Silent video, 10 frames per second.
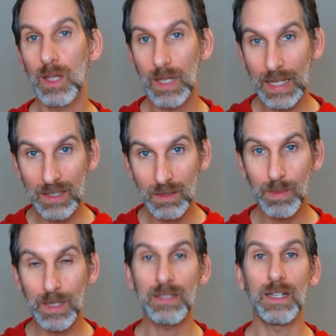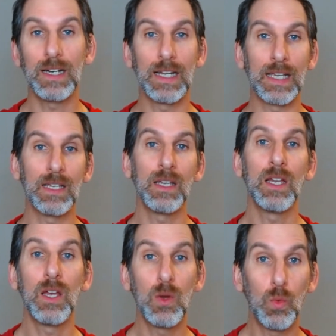explicitly
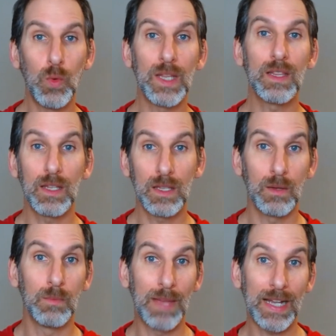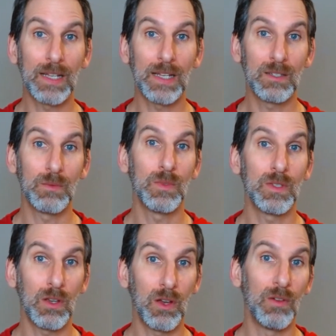with the mechanisms
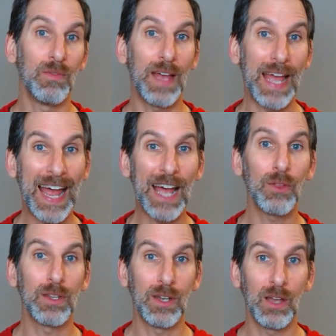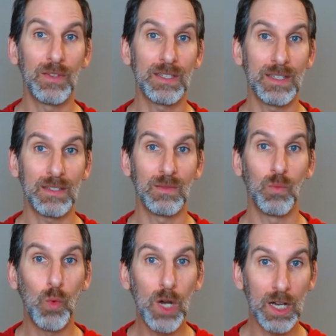of how the nervous system
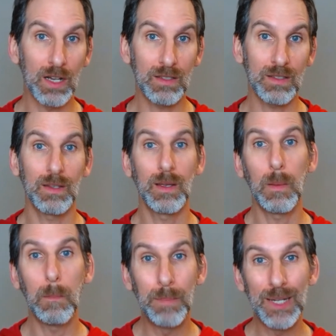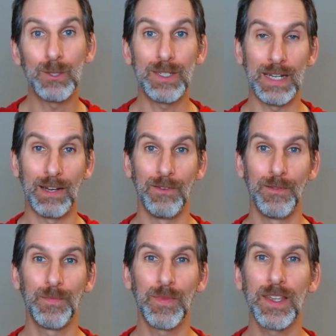works built in.
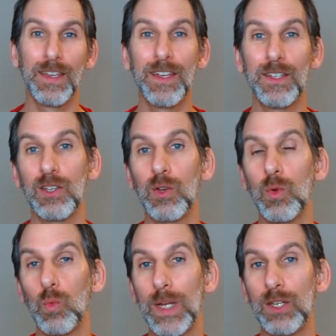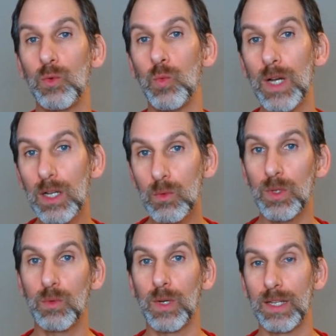So when you work
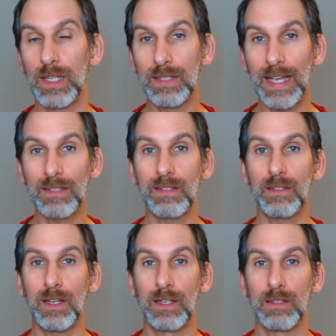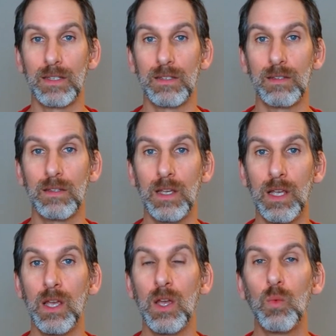with one of these exercises,
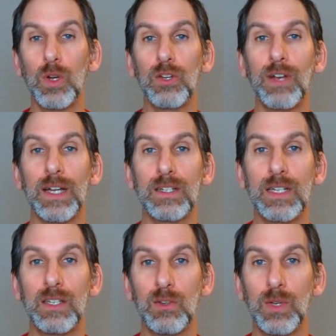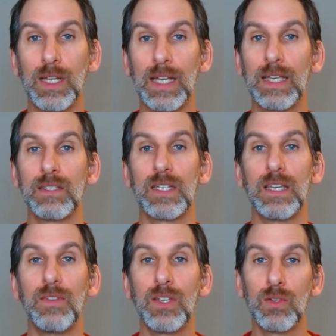what you're actually doing is
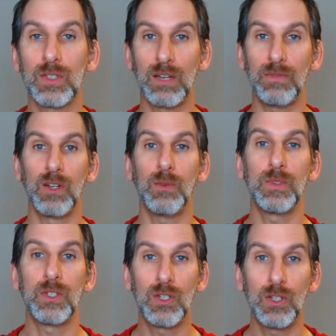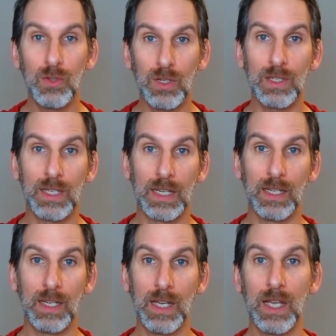giving yourself an opportunity
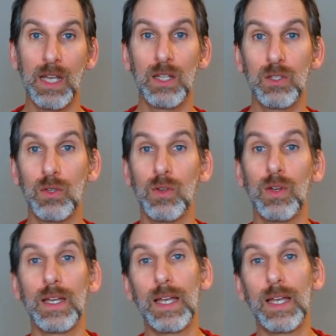to